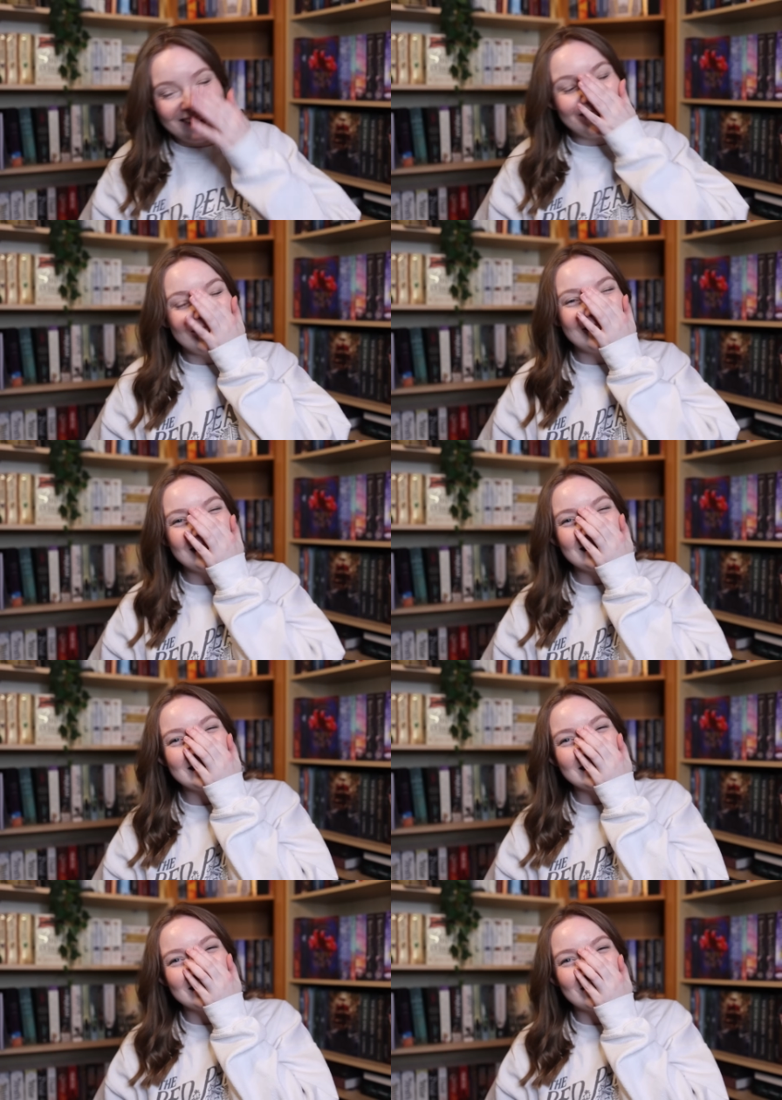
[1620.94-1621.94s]
Oh,
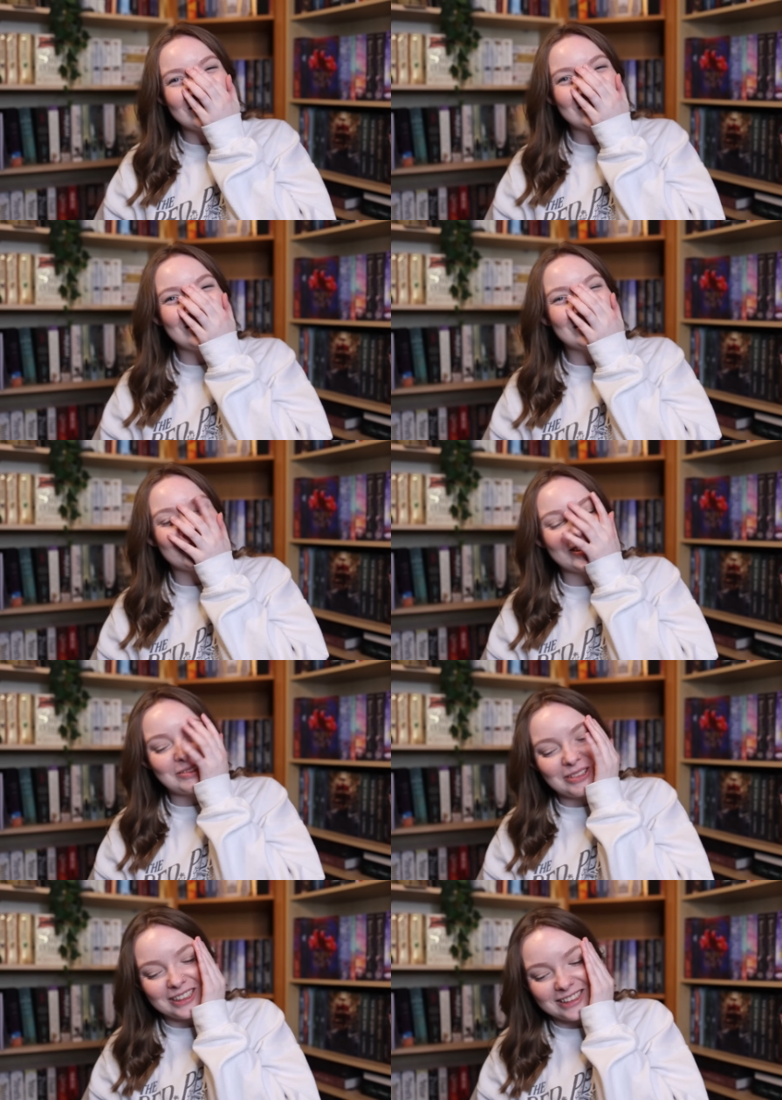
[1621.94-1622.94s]
this is a cruel,
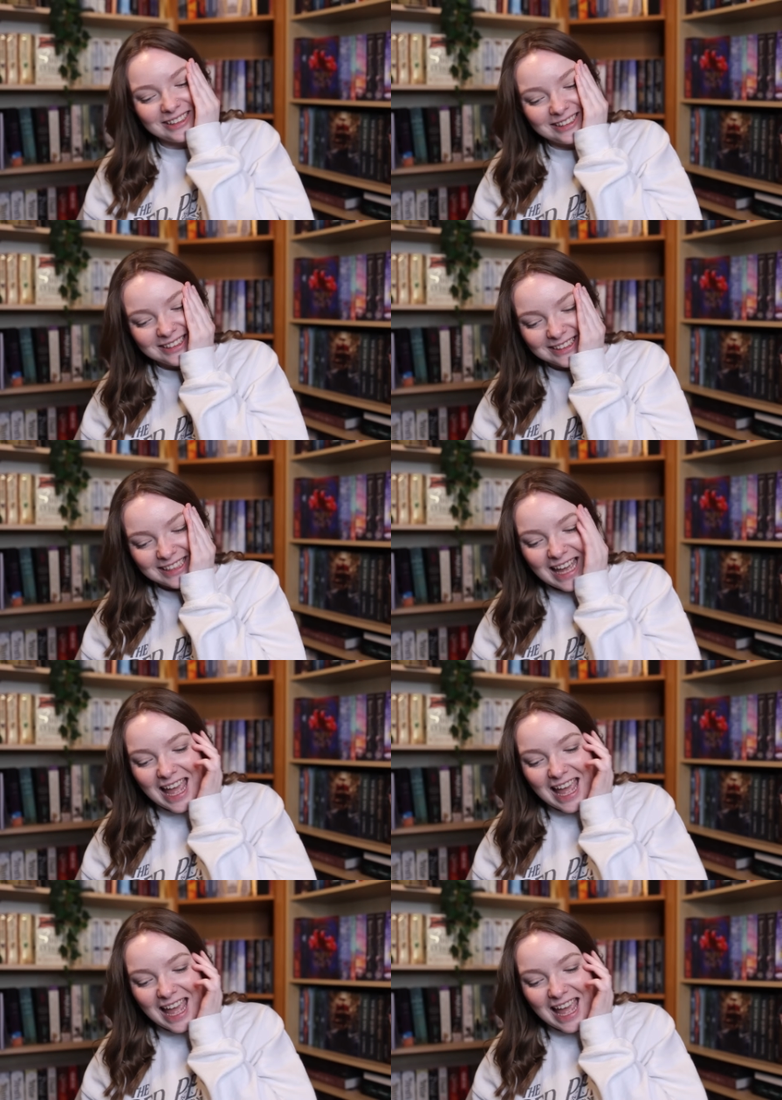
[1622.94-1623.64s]
cruel world.